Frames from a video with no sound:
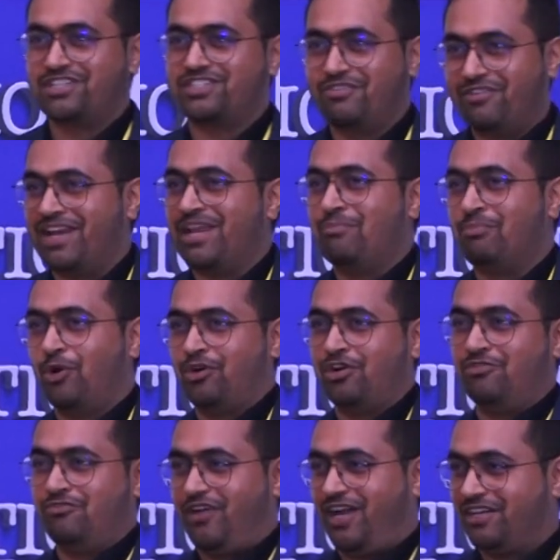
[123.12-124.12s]
is a very
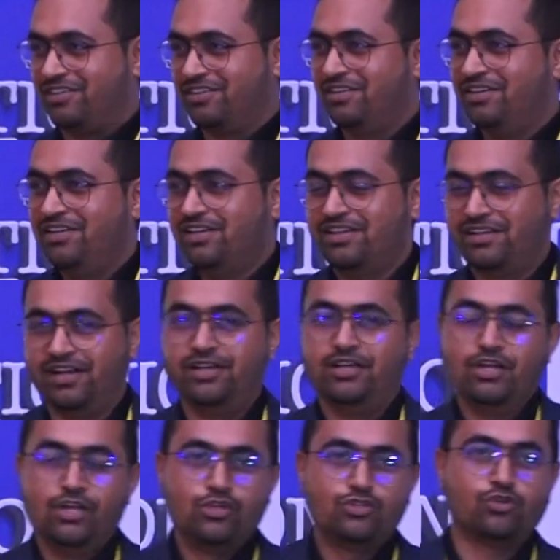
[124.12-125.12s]
important factor, right?
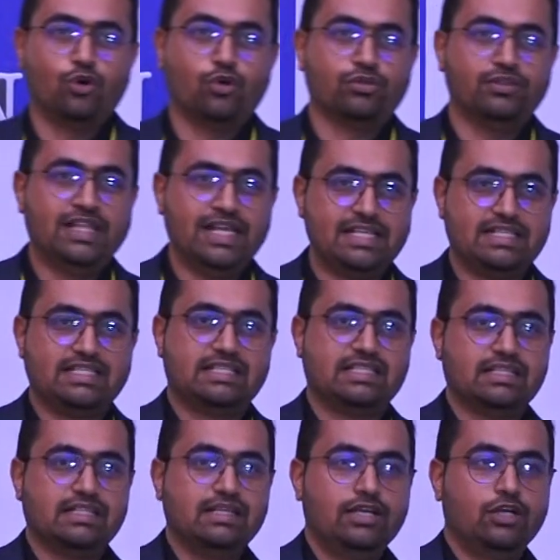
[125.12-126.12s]
So
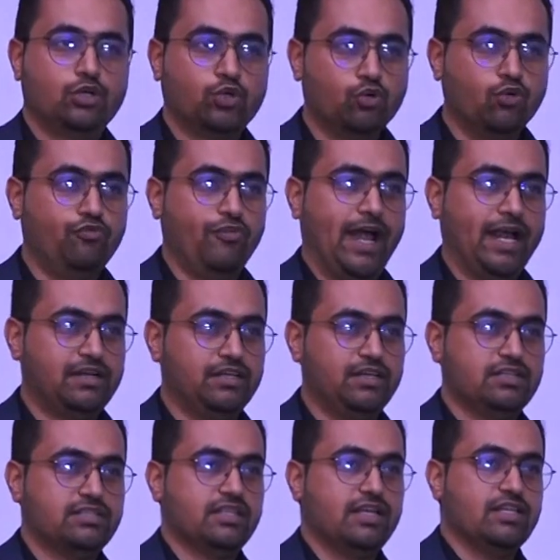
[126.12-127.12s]
this two
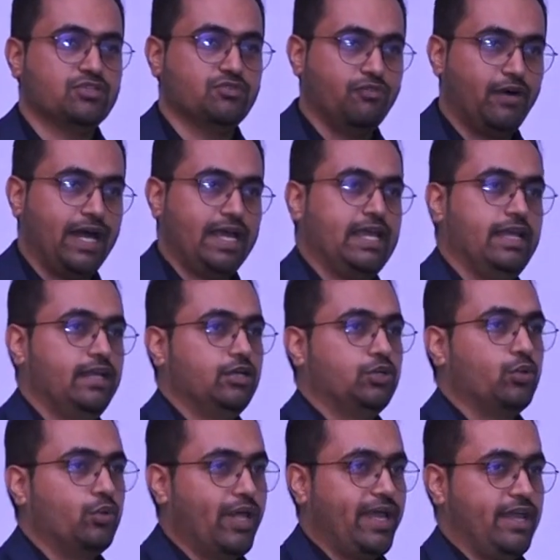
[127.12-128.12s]
factors is why
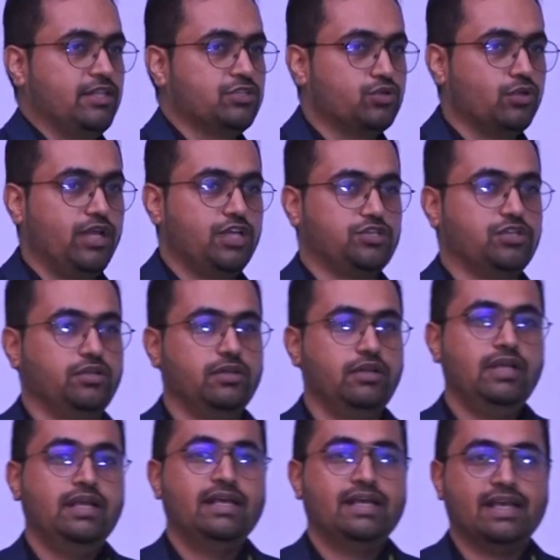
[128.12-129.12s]
today insulation
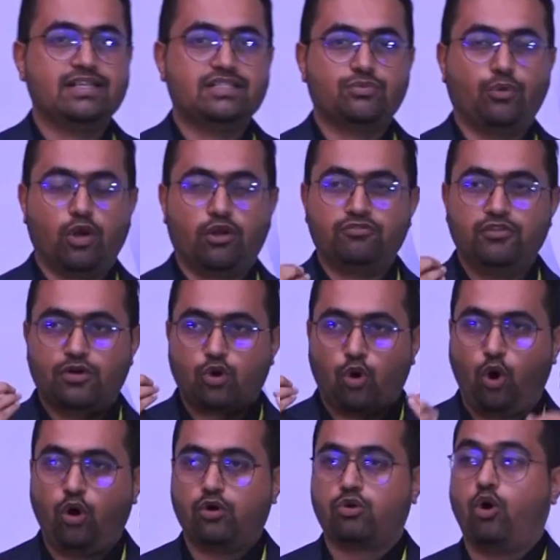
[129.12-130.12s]
is one of the
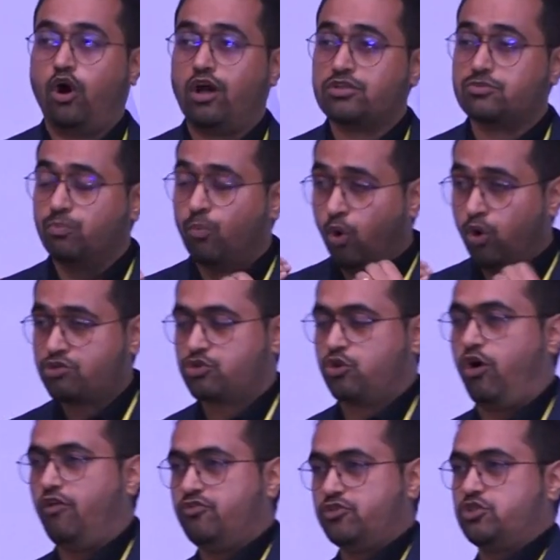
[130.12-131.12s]
most
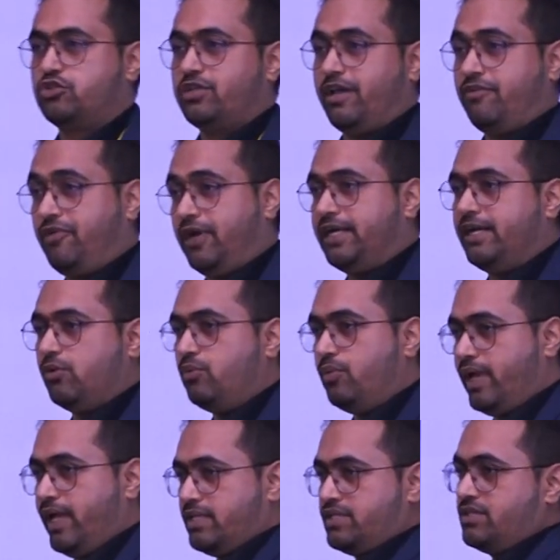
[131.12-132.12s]
cost effective
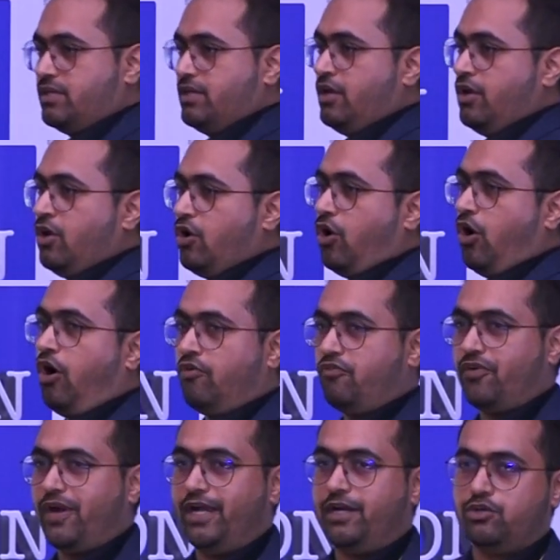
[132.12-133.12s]
ways
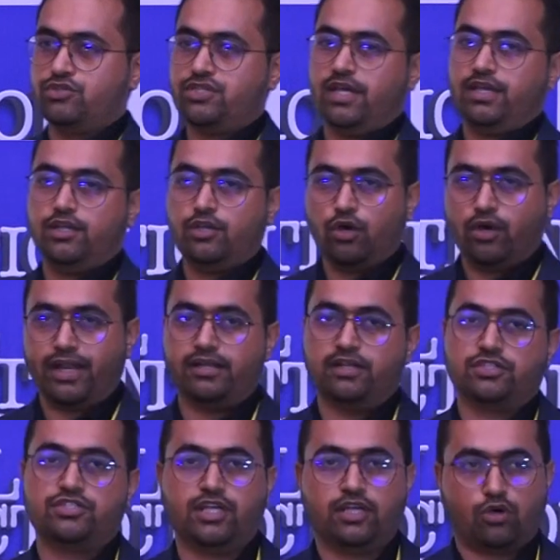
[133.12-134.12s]
of reducing your
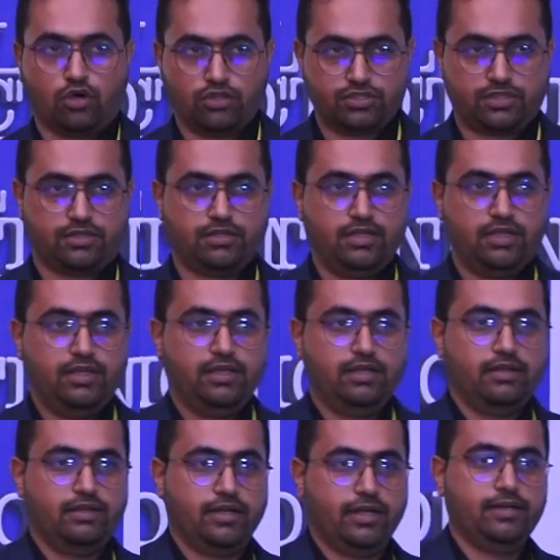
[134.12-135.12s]
energy cost,
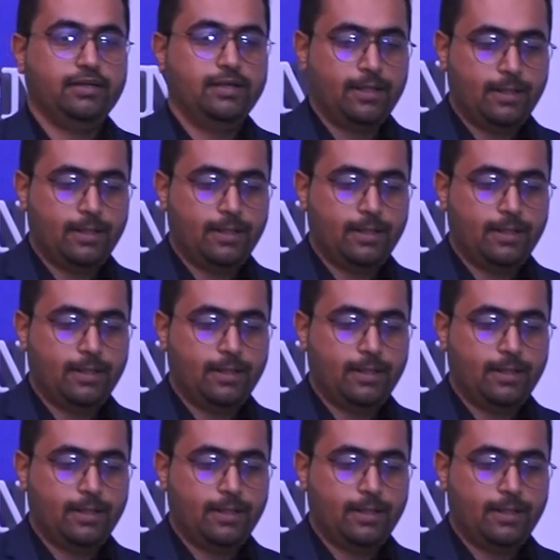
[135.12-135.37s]
right?